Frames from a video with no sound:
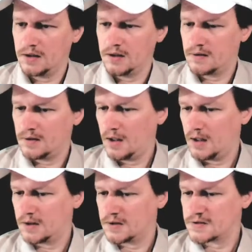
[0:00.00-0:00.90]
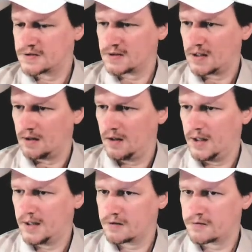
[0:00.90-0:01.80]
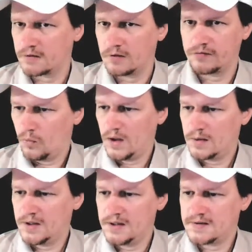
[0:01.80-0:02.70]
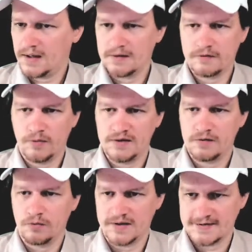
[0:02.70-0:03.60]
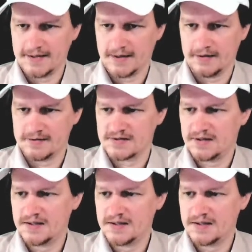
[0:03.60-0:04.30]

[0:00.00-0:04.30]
It has a length of 1 minute and 21 seconds.